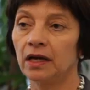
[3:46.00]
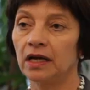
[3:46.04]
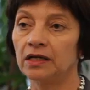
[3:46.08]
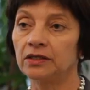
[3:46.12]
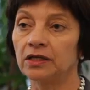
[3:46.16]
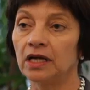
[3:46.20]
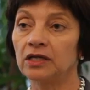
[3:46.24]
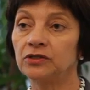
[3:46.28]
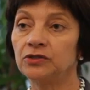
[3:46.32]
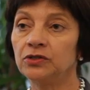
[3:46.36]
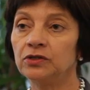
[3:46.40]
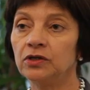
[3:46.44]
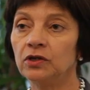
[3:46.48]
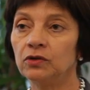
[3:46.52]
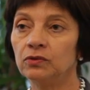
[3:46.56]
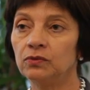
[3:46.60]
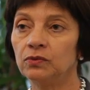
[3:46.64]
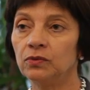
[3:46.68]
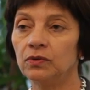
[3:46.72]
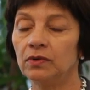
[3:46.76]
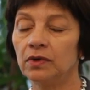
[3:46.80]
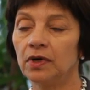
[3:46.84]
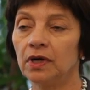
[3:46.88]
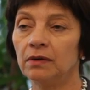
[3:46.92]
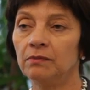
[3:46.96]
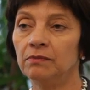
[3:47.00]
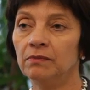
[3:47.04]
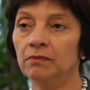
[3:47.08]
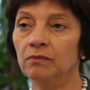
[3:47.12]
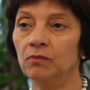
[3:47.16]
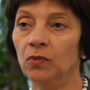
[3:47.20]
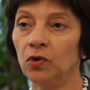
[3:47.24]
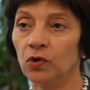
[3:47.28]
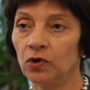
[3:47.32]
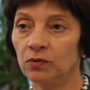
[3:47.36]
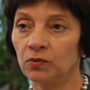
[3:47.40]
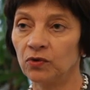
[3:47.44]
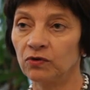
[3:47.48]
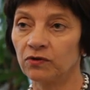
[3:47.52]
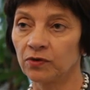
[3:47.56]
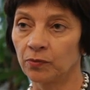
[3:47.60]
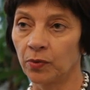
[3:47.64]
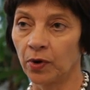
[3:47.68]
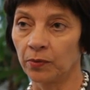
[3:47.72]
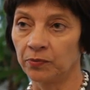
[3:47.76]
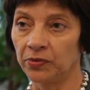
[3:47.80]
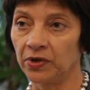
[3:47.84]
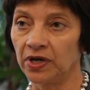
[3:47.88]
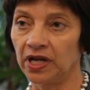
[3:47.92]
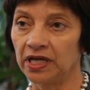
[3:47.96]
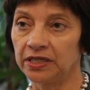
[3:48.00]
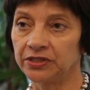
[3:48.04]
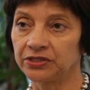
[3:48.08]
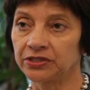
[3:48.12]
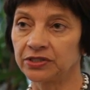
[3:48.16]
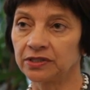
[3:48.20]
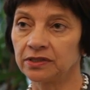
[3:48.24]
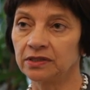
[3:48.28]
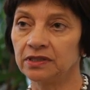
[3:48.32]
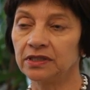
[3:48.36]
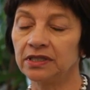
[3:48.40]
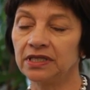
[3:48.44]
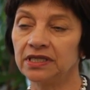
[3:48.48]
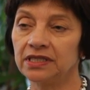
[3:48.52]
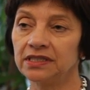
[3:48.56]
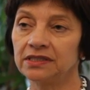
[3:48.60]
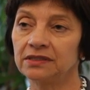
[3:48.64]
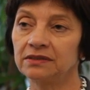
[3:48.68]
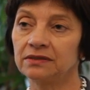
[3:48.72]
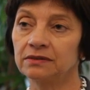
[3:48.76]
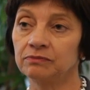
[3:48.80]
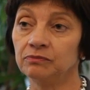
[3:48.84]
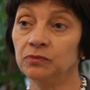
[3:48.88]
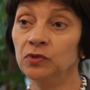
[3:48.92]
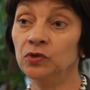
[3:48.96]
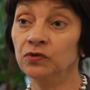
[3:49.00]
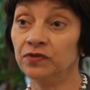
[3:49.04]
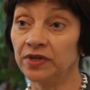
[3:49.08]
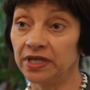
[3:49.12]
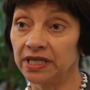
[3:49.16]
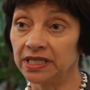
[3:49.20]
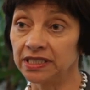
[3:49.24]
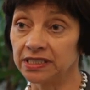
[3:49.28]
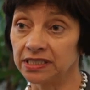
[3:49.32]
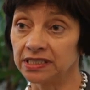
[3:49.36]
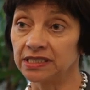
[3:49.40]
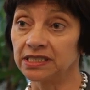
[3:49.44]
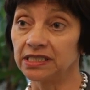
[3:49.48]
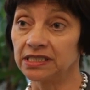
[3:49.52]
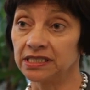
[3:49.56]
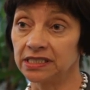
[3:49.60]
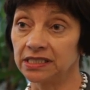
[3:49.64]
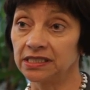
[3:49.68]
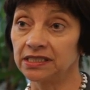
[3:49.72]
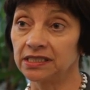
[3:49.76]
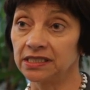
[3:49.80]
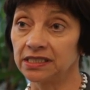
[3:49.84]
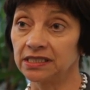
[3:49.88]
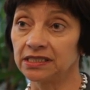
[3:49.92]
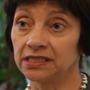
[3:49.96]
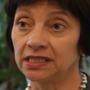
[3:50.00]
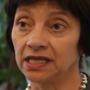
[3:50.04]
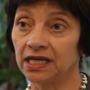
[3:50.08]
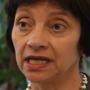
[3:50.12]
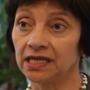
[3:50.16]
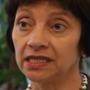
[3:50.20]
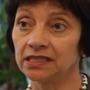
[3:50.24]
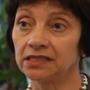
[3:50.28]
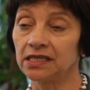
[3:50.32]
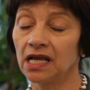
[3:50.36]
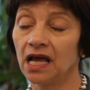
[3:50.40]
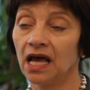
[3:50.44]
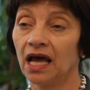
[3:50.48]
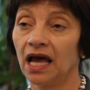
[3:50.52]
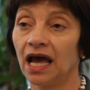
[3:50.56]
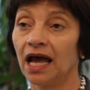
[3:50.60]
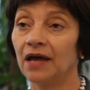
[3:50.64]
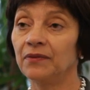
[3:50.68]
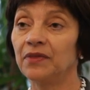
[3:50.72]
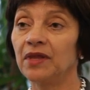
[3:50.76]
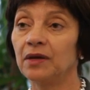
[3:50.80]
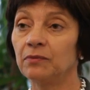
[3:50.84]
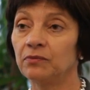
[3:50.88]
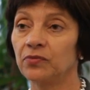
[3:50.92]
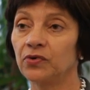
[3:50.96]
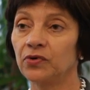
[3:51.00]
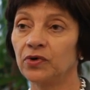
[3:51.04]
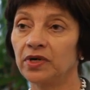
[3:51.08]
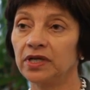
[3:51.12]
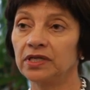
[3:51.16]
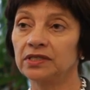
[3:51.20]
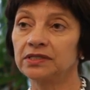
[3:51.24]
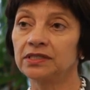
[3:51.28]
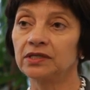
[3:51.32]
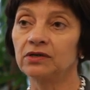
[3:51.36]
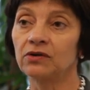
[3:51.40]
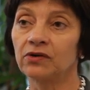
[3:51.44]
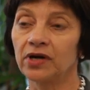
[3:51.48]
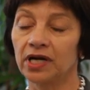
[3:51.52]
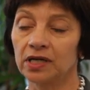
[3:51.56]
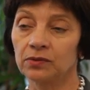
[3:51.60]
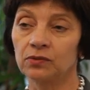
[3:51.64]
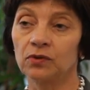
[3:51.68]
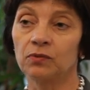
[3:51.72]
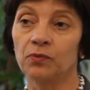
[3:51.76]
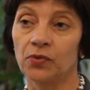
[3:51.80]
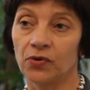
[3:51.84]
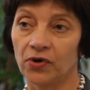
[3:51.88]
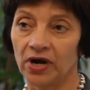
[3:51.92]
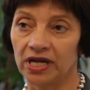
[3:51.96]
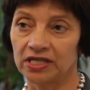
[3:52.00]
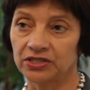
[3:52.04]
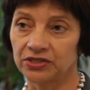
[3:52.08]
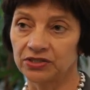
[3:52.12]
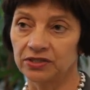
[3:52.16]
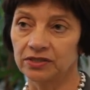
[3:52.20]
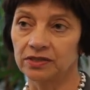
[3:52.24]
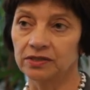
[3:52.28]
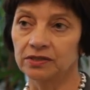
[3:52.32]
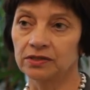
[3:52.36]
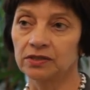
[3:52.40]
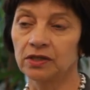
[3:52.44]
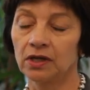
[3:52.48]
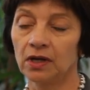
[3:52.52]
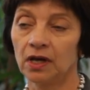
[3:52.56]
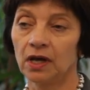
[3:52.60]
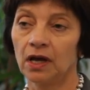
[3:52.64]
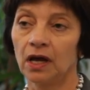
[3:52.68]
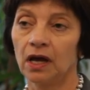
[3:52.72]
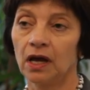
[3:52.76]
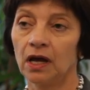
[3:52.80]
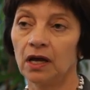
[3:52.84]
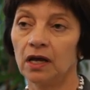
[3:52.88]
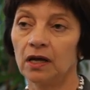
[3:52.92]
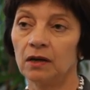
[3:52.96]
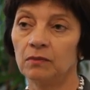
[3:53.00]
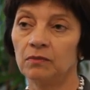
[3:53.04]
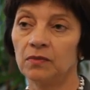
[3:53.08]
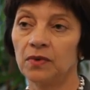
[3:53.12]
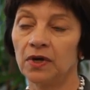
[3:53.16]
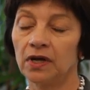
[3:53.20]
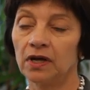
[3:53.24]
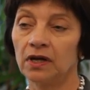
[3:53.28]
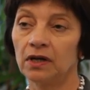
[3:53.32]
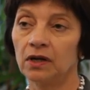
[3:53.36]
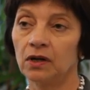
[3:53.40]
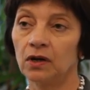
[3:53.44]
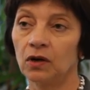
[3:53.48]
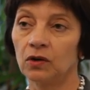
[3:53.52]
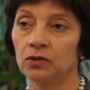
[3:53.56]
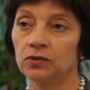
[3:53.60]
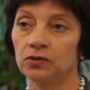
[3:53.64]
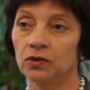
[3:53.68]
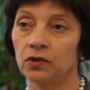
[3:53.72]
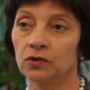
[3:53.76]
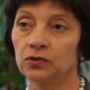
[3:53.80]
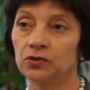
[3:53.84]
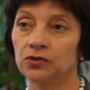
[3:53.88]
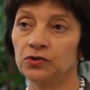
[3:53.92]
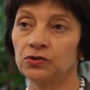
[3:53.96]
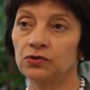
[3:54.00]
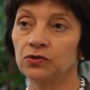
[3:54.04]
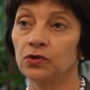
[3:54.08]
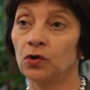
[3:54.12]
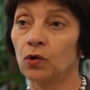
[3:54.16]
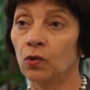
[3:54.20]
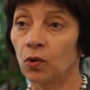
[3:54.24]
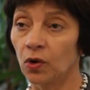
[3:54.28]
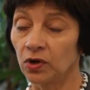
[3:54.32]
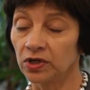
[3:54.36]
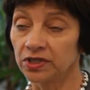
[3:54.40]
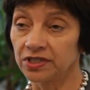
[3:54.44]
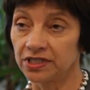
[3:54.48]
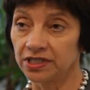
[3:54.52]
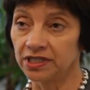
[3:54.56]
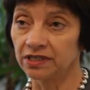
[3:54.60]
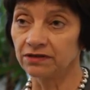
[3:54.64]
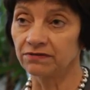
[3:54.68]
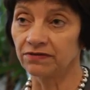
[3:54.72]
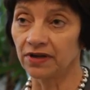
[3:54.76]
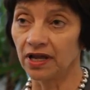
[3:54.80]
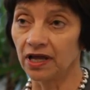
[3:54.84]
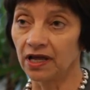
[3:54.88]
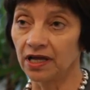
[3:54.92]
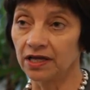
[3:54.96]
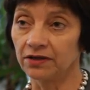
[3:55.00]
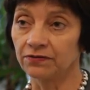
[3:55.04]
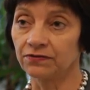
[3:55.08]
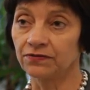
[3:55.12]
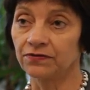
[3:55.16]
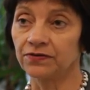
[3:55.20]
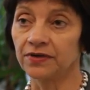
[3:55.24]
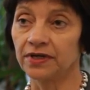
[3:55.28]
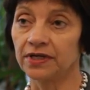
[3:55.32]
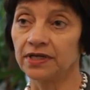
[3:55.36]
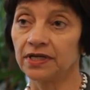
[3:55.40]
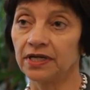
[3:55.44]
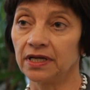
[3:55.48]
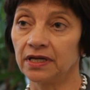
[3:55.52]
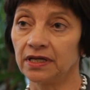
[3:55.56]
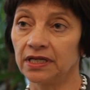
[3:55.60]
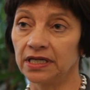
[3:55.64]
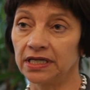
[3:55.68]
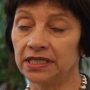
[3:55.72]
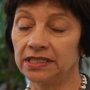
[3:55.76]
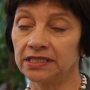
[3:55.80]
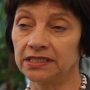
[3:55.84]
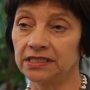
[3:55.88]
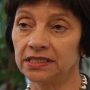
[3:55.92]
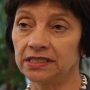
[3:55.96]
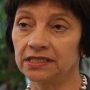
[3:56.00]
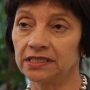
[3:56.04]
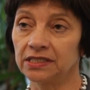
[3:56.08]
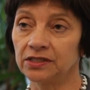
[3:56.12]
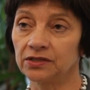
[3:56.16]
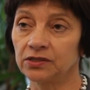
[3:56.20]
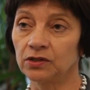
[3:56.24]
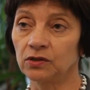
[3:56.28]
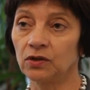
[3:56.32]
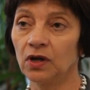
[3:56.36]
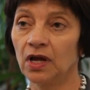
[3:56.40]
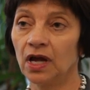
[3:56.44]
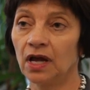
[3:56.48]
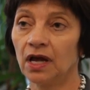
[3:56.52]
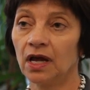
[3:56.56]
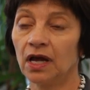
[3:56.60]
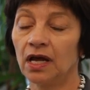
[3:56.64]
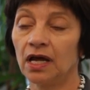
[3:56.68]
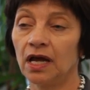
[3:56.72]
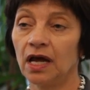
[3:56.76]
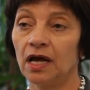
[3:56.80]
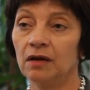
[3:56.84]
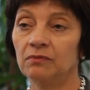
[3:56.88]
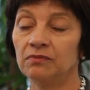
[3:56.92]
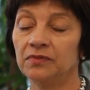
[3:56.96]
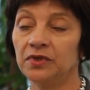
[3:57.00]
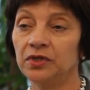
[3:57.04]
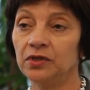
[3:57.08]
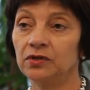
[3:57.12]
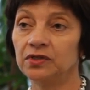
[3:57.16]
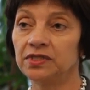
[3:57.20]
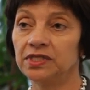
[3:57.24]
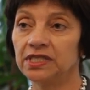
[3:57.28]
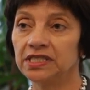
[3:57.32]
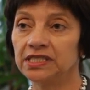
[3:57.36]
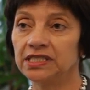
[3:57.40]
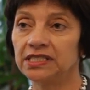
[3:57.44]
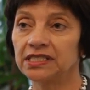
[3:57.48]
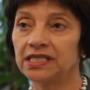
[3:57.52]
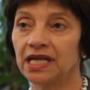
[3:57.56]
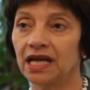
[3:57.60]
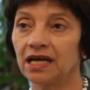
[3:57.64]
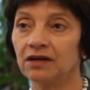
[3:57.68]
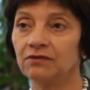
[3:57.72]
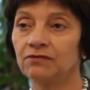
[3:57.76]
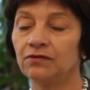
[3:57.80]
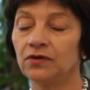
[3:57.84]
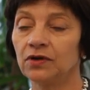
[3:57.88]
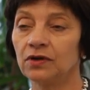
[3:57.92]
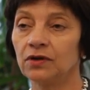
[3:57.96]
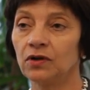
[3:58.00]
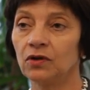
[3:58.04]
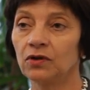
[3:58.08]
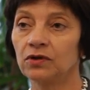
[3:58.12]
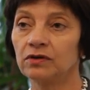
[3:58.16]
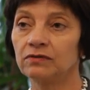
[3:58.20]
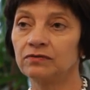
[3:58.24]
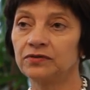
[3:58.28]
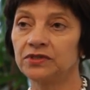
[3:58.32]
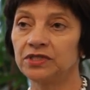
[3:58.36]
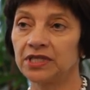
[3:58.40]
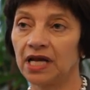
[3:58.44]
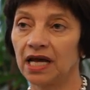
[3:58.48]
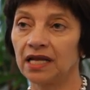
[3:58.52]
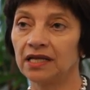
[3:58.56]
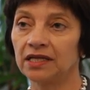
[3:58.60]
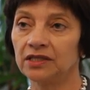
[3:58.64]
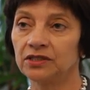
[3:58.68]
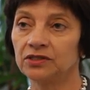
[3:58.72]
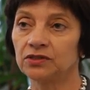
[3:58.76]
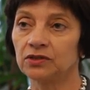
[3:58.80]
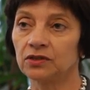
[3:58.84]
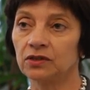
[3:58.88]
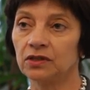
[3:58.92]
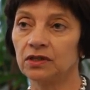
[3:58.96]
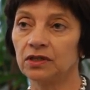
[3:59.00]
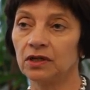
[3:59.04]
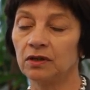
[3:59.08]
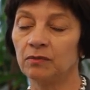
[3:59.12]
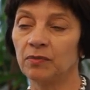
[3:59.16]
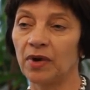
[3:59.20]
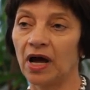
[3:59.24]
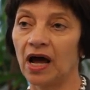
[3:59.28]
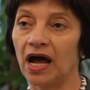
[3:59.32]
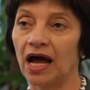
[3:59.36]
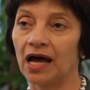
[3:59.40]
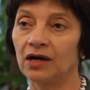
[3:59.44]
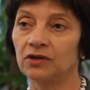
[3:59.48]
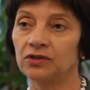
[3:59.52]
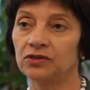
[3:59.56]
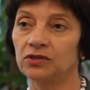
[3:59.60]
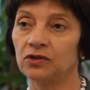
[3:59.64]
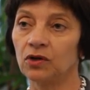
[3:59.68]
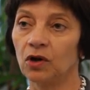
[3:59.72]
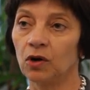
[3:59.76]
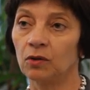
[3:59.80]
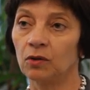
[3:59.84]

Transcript: As you know, um, more and more of the population is moving into cities these days, and that brings incredible pressures um, uh, on, onto the quality of life in cities. So, um, you know, cities have a lot of challenge about how to